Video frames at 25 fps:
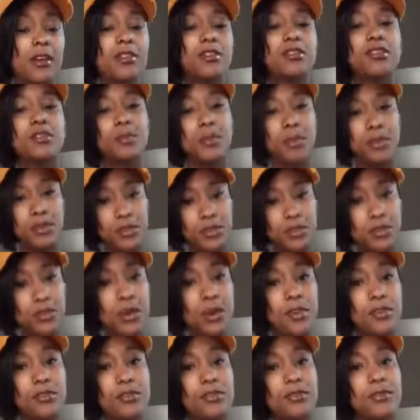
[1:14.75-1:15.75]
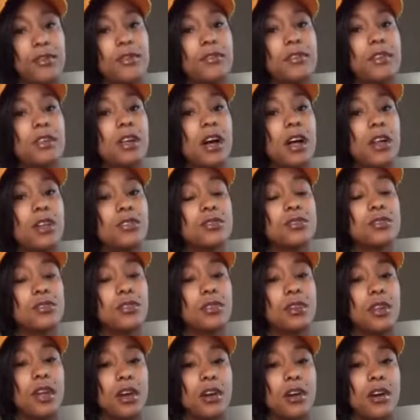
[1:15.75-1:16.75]
You spend $250
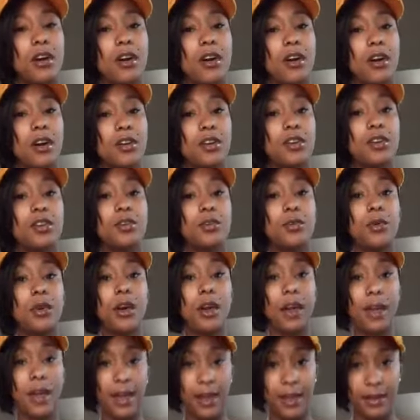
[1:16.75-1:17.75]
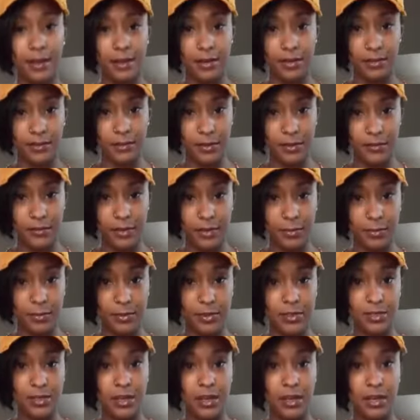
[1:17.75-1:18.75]
on that card. You are at
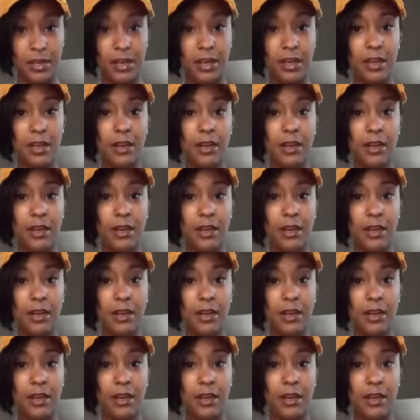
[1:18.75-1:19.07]
50%